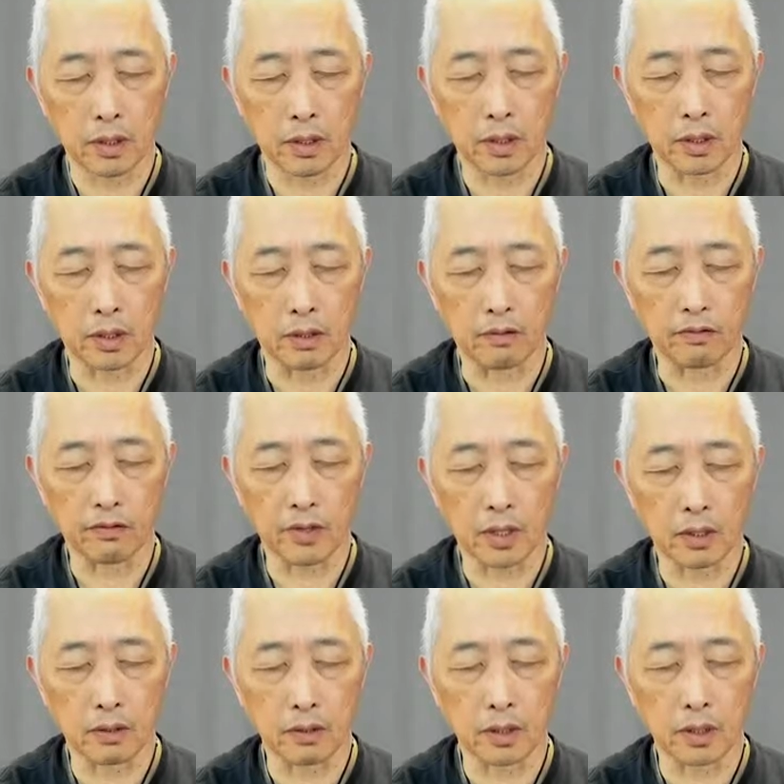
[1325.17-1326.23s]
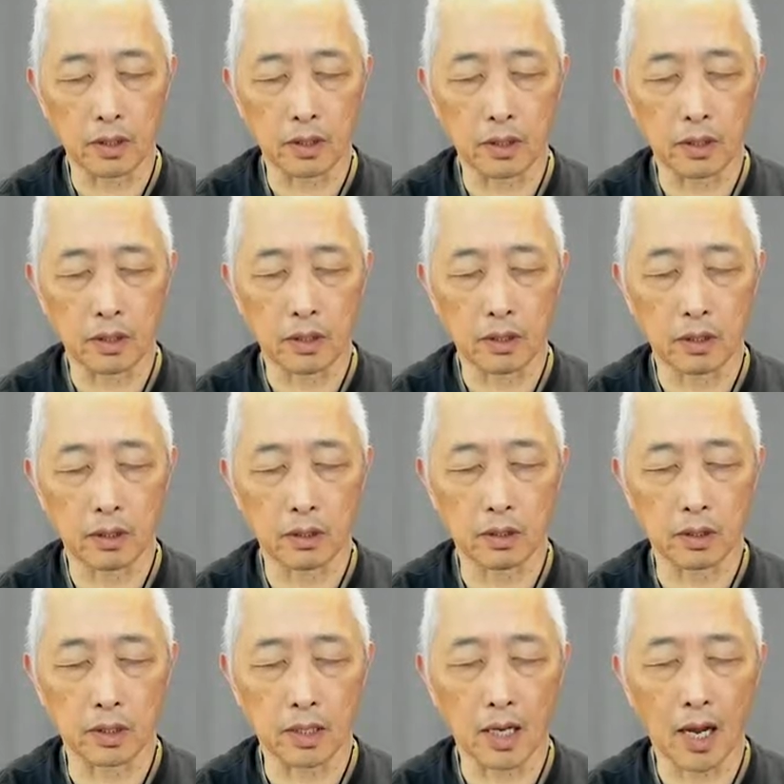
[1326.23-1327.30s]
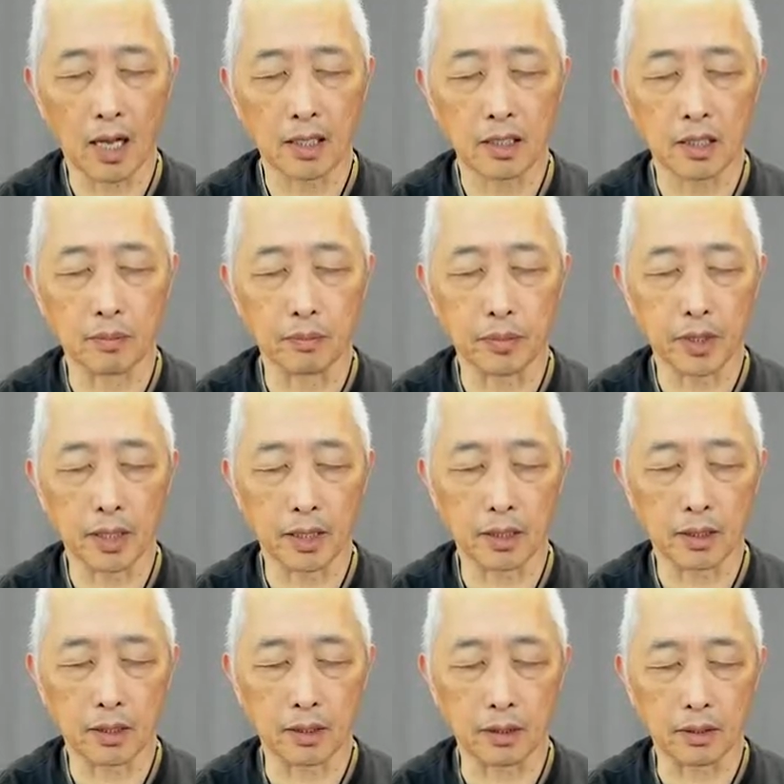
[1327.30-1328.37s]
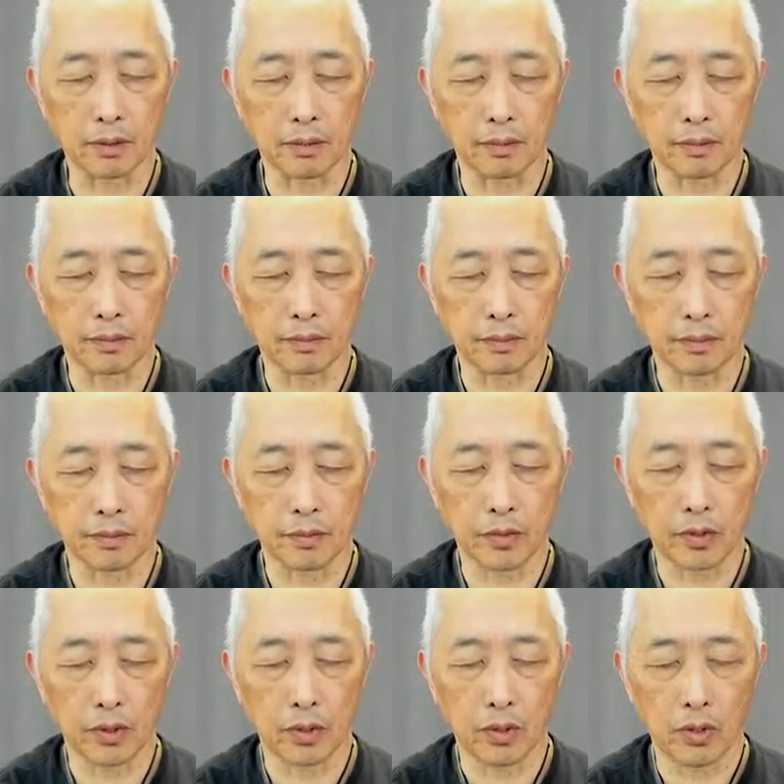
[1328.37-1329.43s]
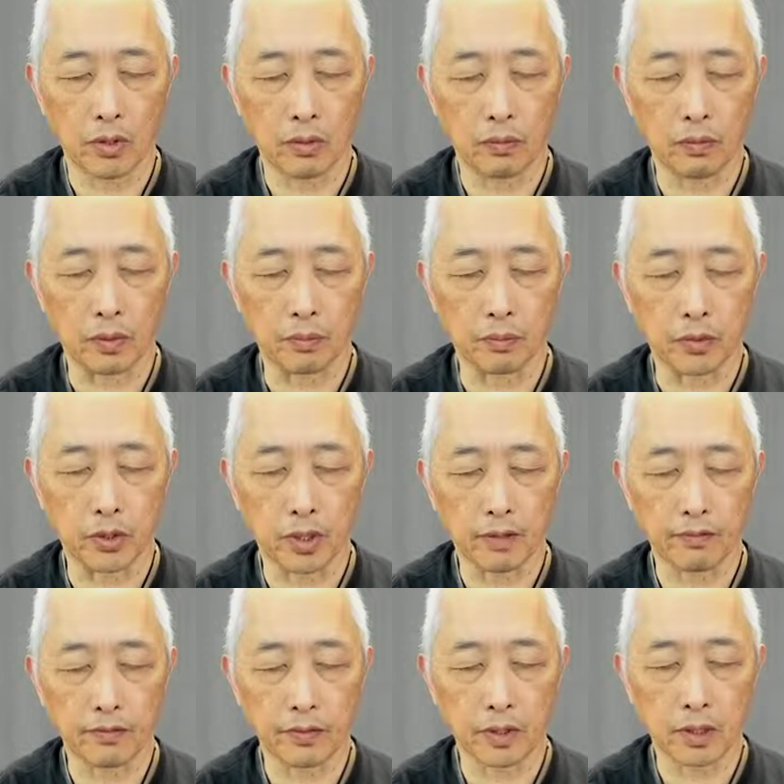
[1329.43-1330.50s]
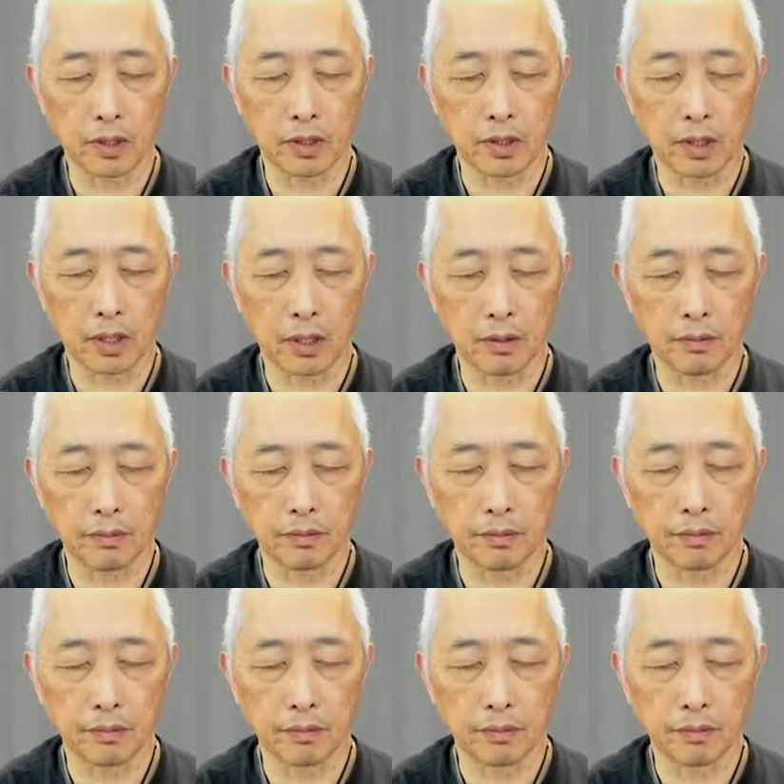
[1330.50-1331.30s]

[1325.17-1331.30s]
and then finally on contemplating. One breath at a time,